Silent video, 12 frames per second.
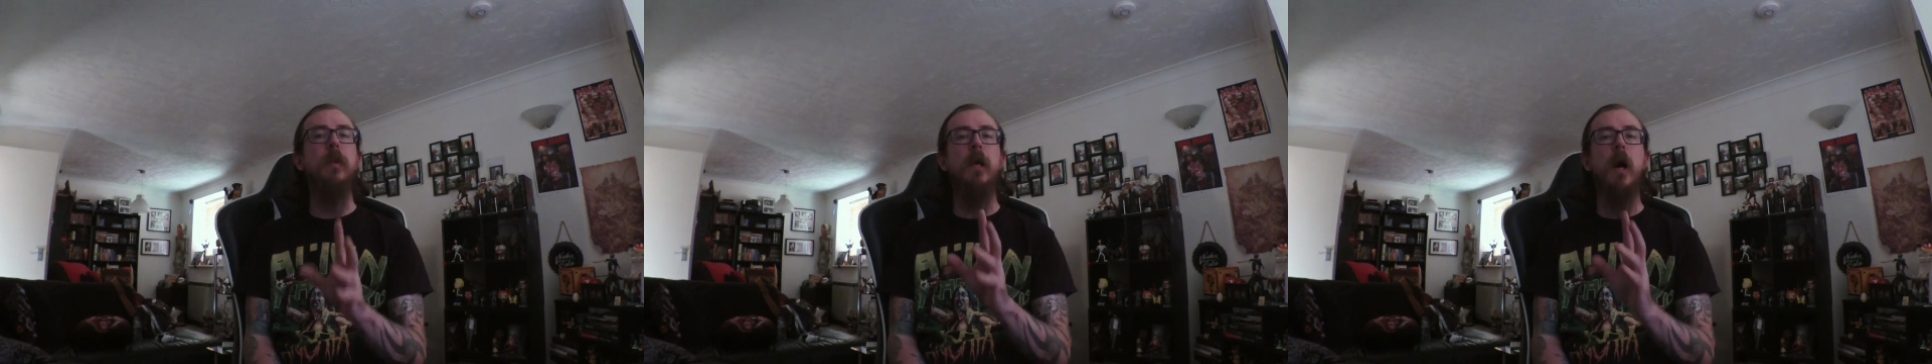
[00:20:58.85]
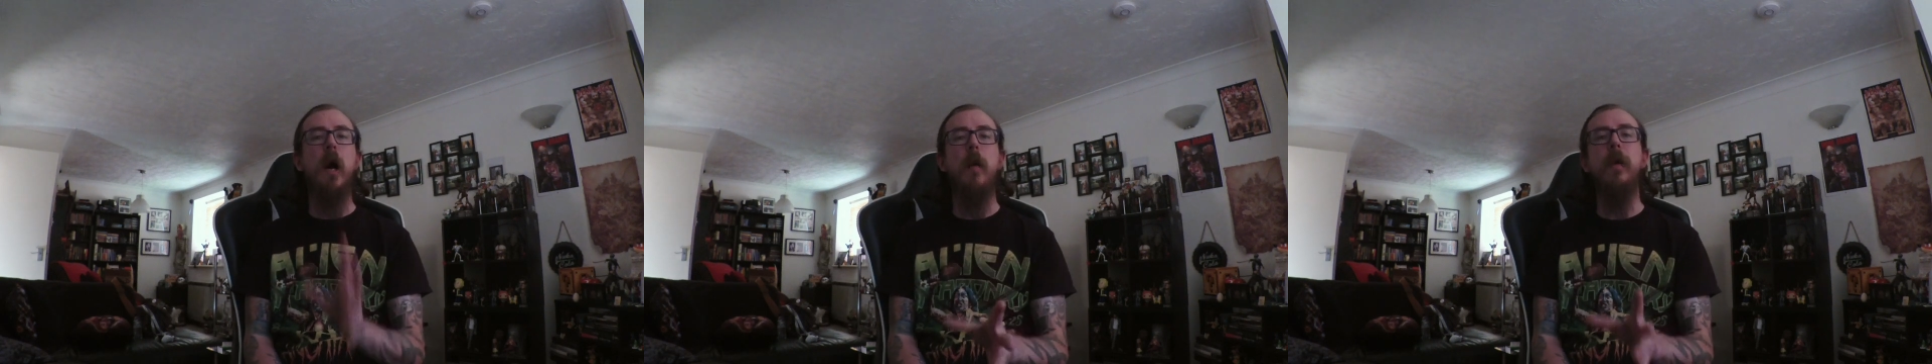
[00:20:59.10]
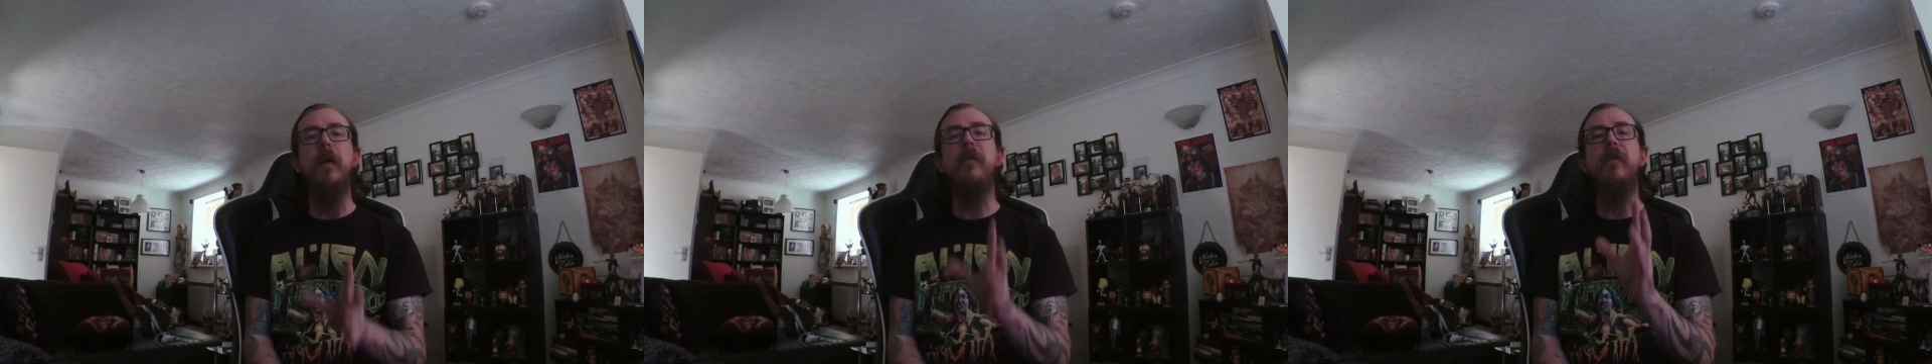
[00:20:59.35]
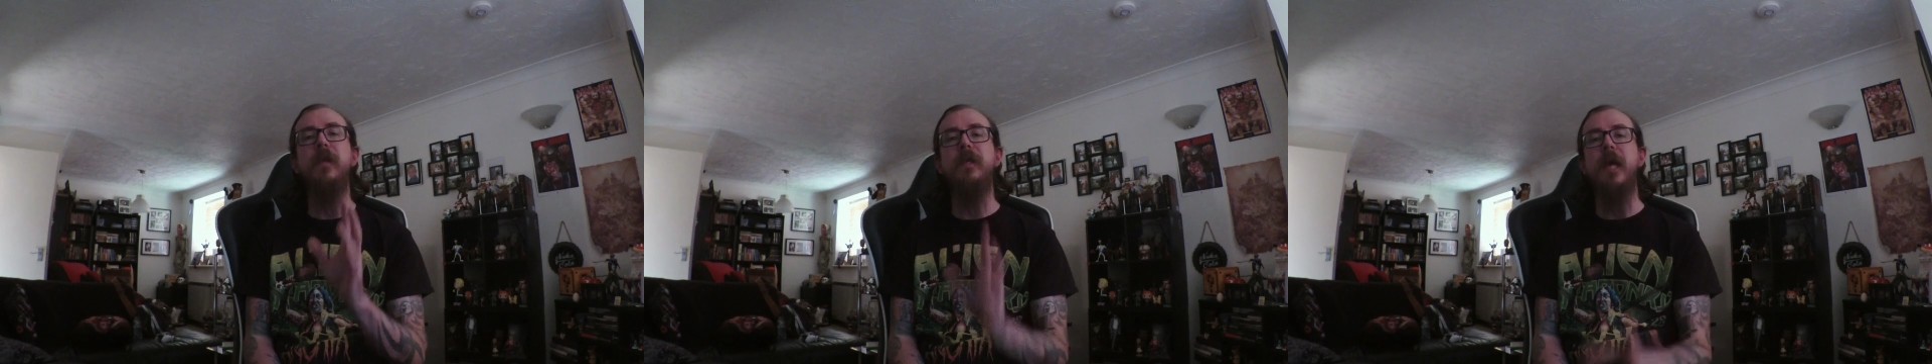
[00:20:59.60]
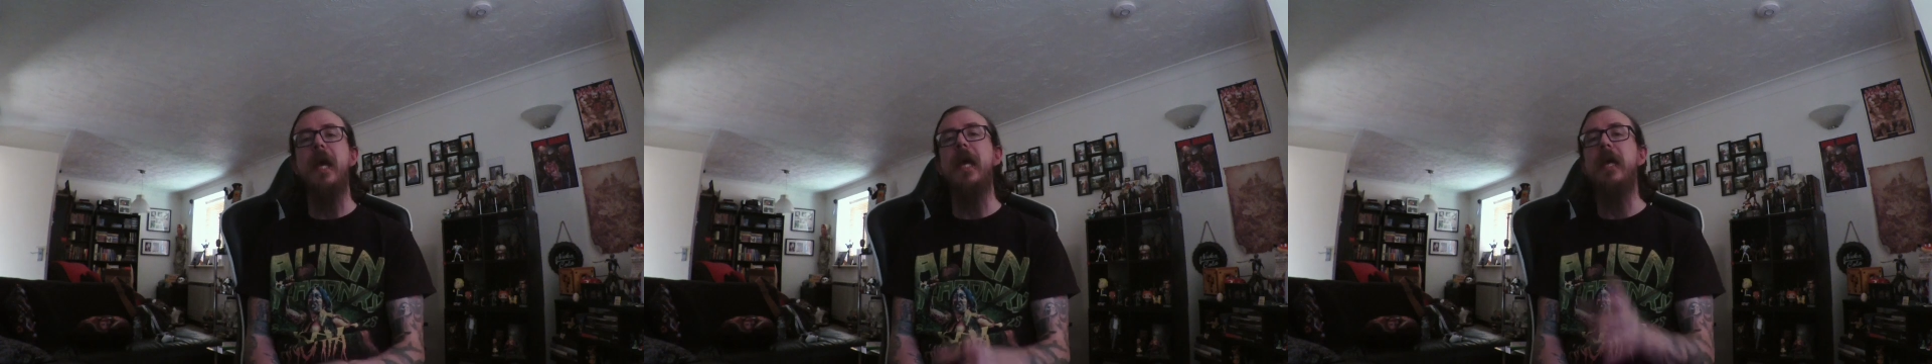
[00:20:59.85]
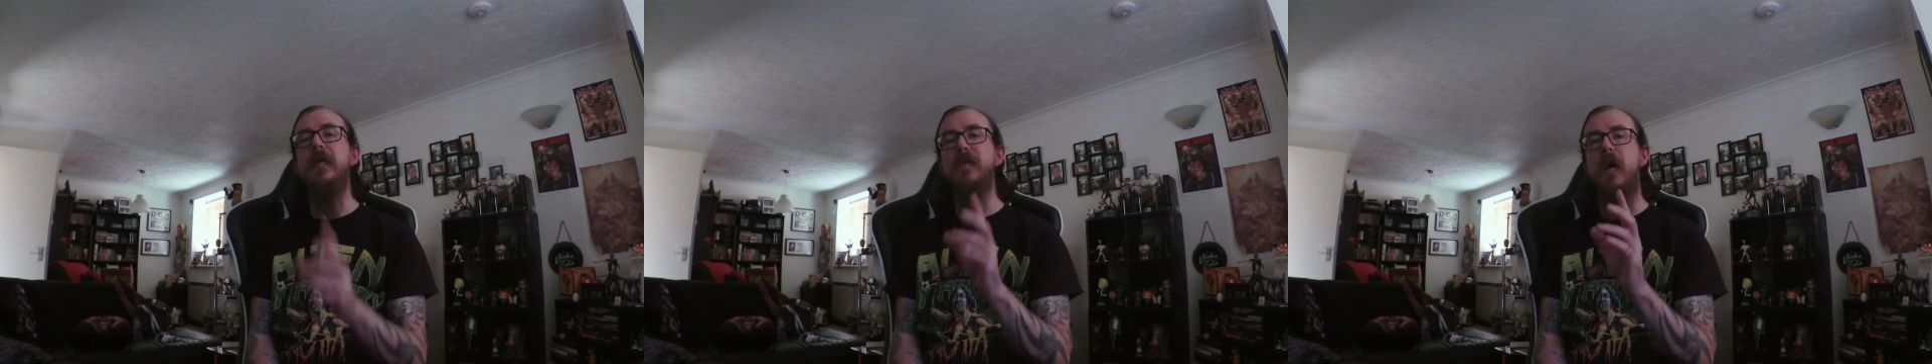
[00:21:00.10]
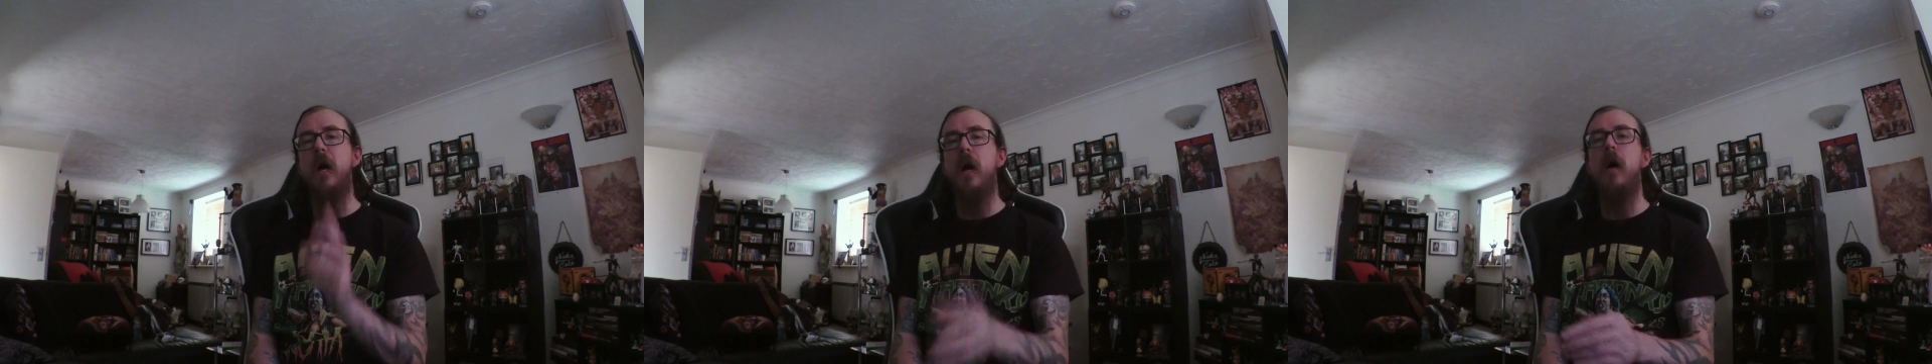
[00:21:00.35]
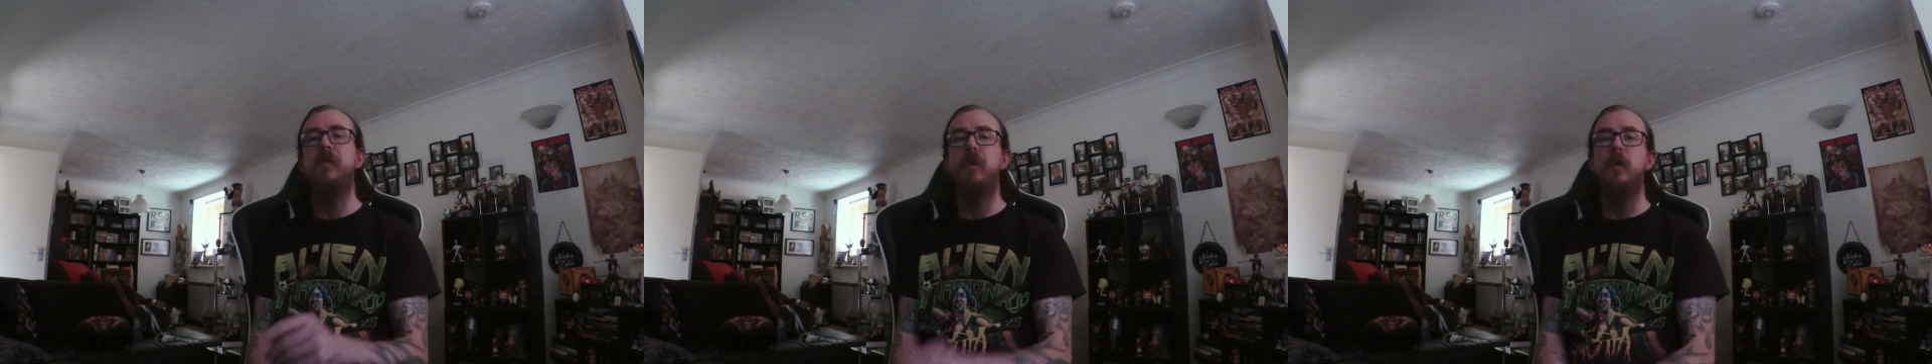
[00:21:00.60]
be humming for days
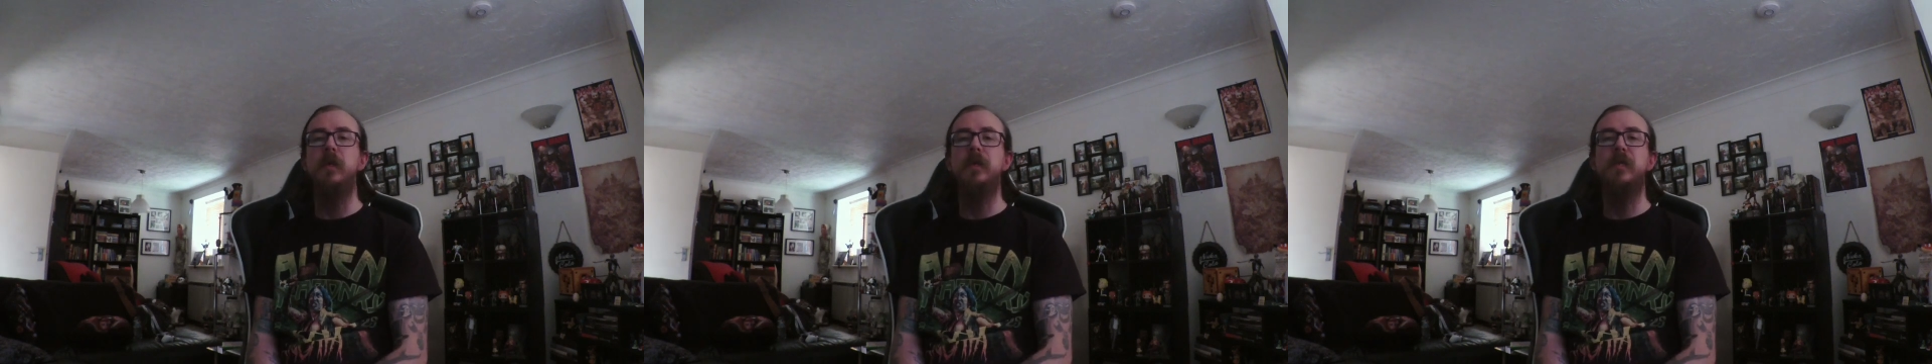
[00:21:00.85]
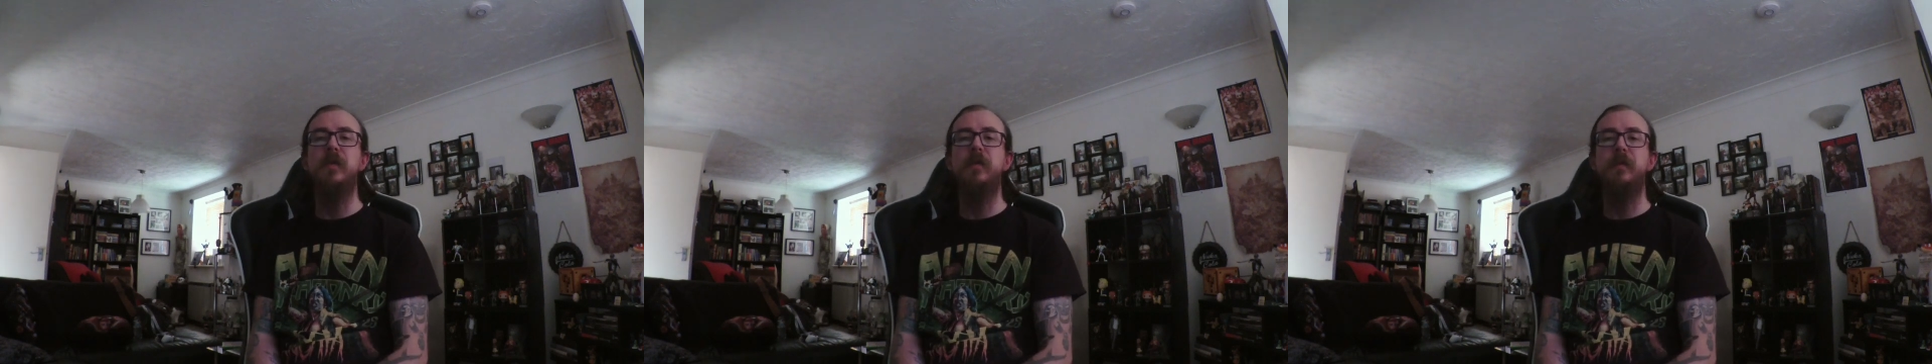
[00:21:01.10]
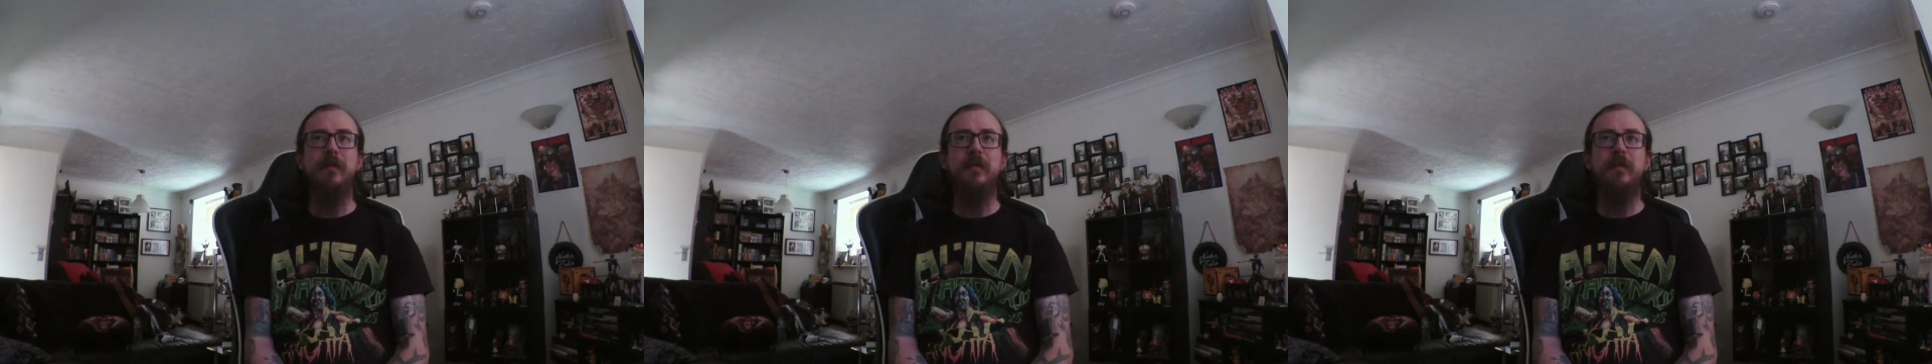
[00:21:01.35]
afterwards.